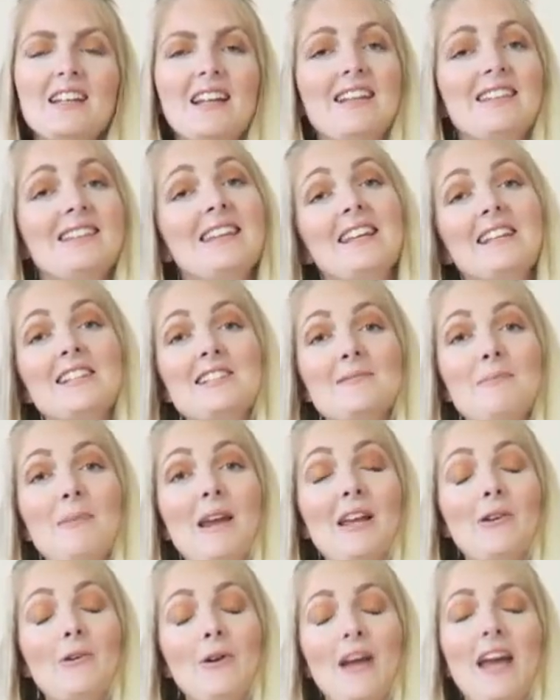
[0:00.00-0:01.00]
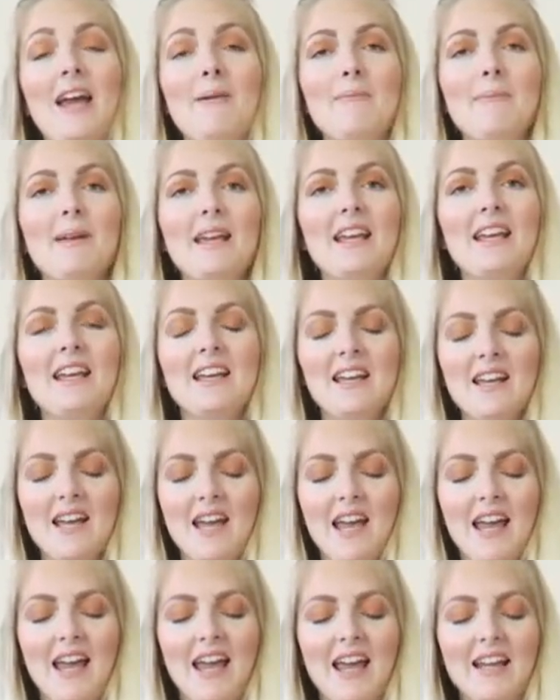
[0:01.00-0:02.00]
that things make you happy,
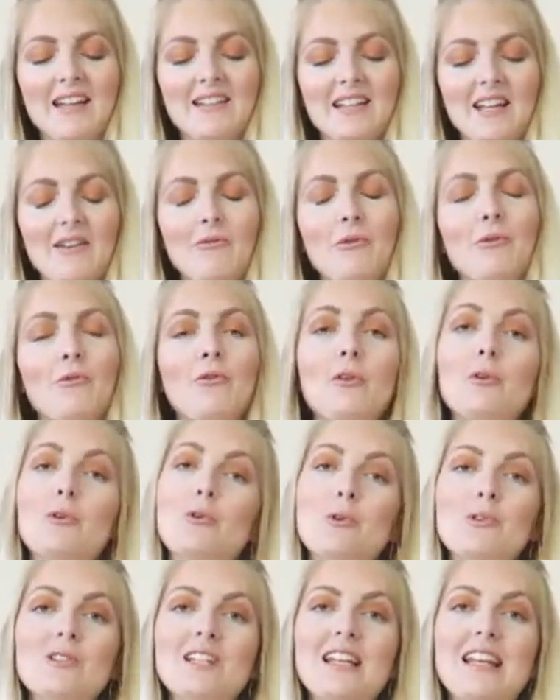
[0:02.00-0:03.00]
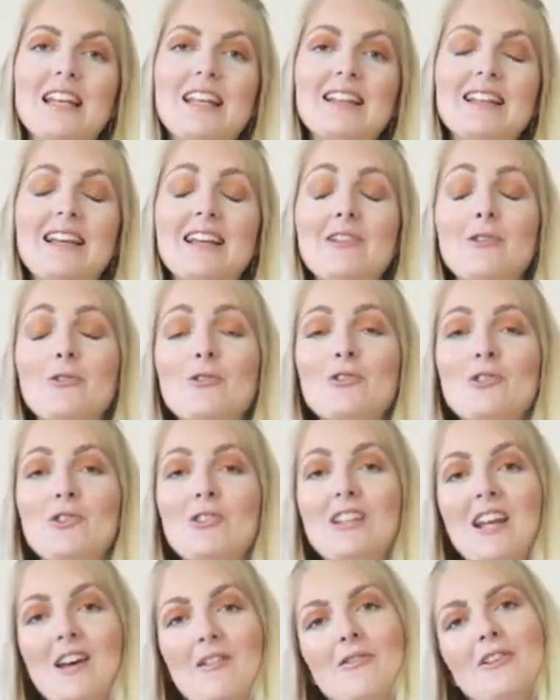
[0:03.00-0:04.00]
and if you feel good in it, then you
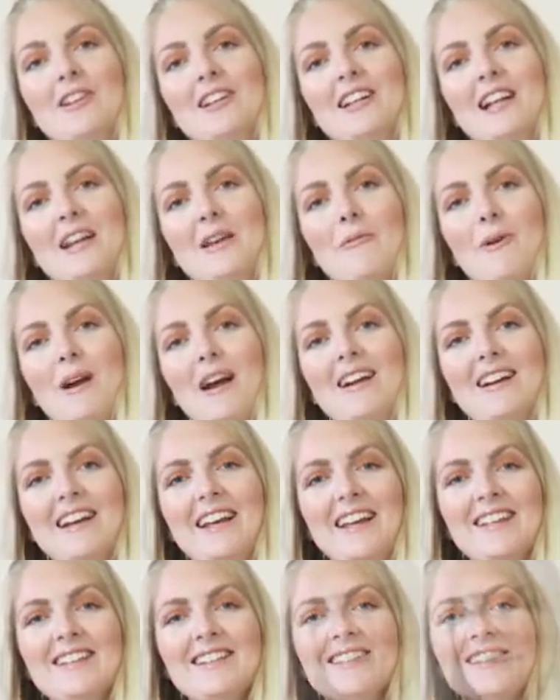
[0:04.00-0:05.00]
should definitely wear it.